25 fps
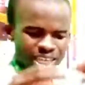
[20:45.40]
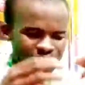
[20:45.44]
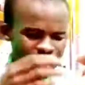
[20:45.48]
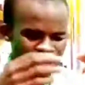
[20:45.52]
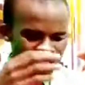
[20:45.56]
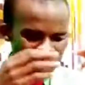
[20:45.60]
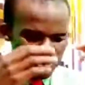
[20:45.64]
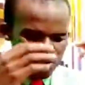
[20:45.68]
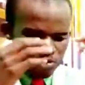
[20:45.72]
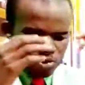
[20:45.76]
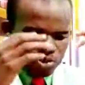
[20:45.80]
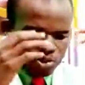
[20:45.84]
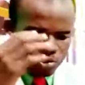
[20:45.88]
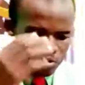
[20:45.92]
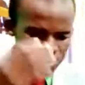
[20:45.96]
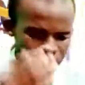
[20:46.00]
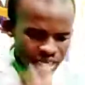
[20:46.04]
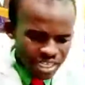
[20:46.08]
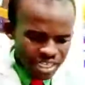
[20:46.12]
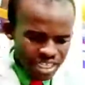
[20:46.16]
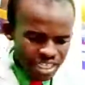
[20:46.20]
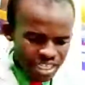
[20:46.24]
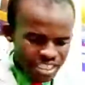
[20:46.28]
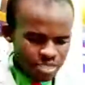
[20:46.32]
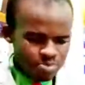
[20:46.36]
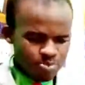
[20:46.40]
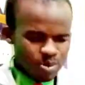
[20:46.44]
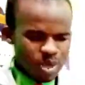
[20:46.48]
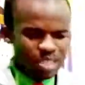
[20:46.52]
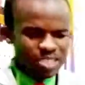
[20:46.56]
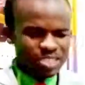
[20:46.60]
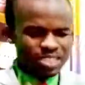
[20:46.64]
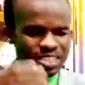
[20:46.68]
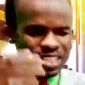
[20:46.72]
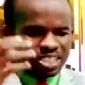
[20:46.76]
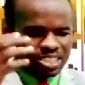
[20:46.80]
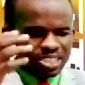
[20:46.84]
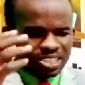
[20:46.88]
if you read this
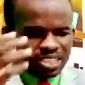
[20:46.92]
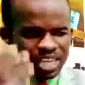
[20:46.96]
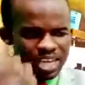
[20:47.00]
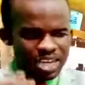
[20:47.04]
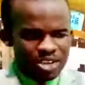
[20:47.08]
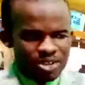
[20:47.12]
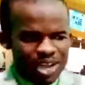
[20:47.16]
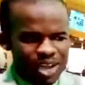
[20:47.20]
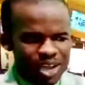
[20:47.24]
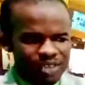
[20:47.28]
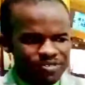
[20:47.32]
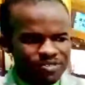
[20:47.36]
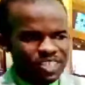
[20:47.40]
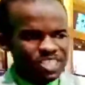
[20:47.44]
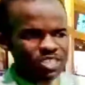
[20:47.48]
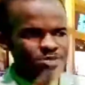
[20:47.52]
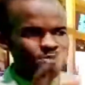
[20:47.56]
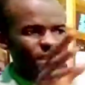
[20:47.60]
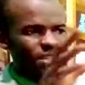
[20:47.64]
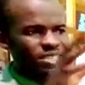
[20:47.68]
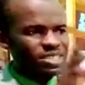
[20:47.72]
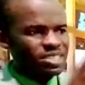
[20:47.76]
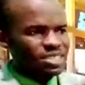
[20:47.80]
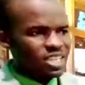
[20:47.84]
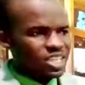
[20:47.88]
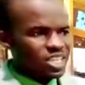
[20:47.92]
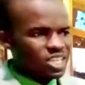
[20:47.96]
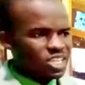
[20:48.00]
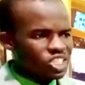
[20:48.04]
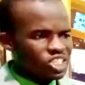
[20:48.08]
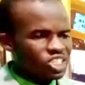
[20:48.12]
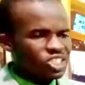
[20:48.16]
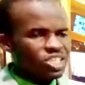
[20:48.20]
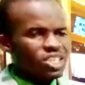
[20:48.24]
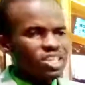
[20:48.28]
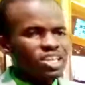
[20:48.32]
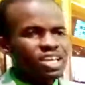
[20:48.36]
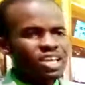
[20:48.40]
passage and you have this passage
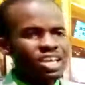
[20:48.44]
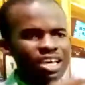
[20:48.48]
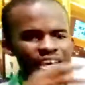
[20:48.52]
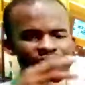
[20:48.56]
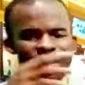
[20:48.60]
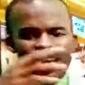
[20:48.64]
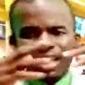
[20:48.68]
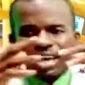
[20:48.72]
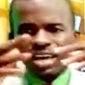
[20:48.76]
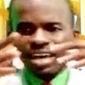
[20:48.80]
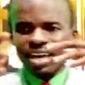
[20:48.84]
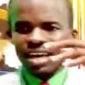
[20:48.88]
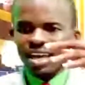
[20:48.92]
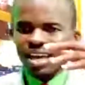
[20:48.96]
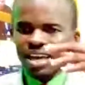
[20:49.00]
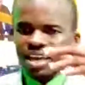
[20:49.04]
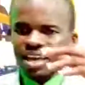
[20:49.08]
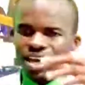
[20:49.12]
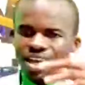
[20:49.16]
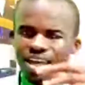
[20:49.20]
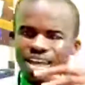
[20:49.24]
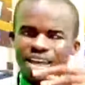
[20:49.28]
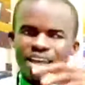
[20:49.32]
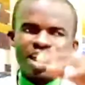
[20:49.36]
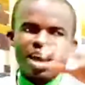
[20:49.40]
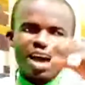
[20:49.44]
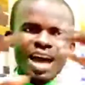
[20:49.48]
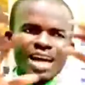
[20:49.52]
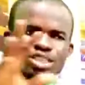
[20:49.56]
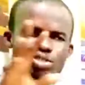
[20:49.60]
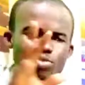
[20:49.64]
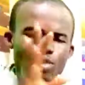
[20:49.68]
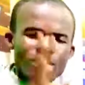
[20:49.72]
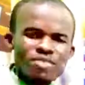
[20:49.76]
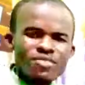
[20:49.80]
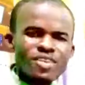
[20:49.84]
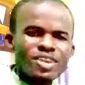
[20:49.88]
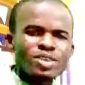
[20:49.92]
uh, at
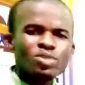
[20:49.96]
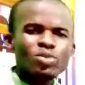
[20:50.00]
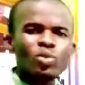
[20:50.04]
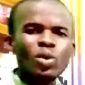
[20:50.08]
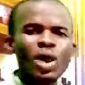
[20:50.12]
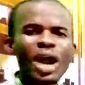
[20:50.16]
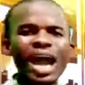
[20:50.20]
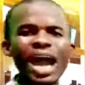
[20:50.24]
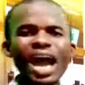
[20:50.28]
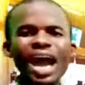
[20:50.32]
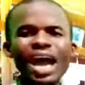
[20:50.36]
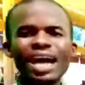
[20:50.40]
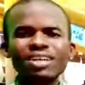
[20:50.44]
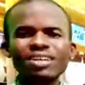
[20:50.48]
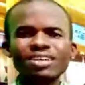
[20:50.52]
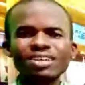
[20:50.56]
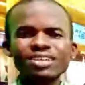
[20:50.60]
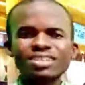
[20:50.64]
wherever you are,